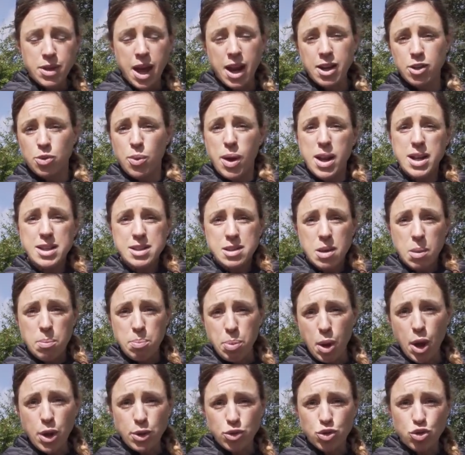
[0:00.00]
And as well as
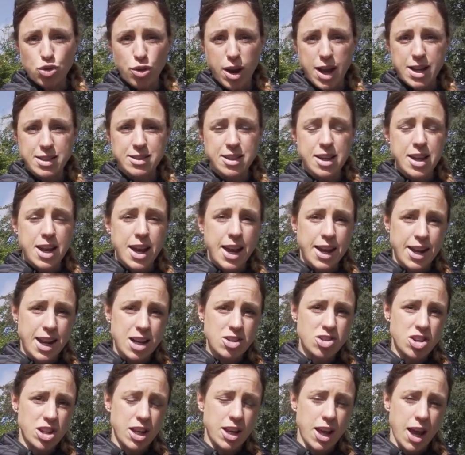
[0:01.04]
bone stress, it
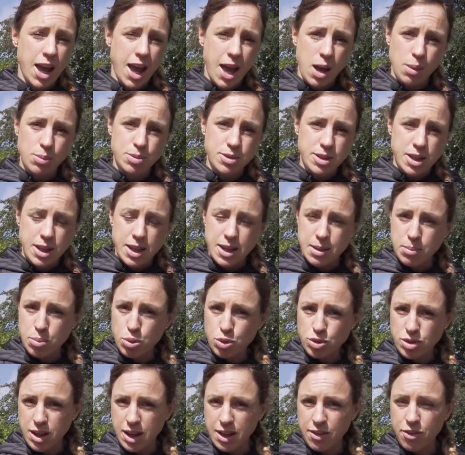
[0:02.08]
actually helps
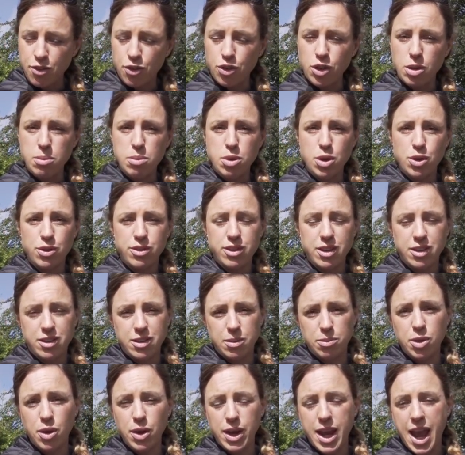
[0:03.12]
importantly for the immune
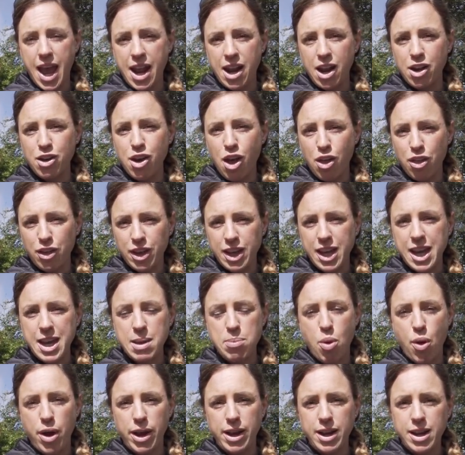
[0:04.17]
system. So again, another key
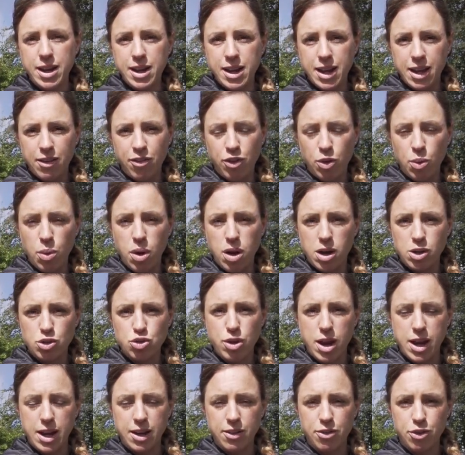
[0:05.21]
point if you are
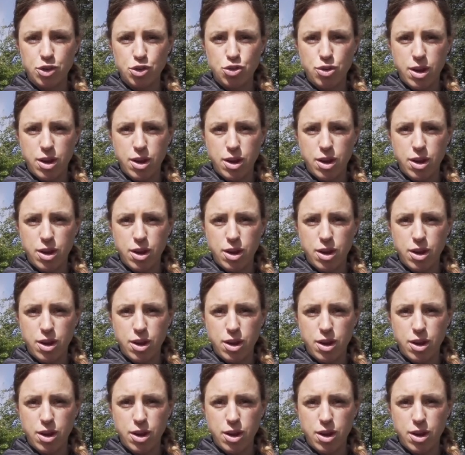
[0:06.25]
training for a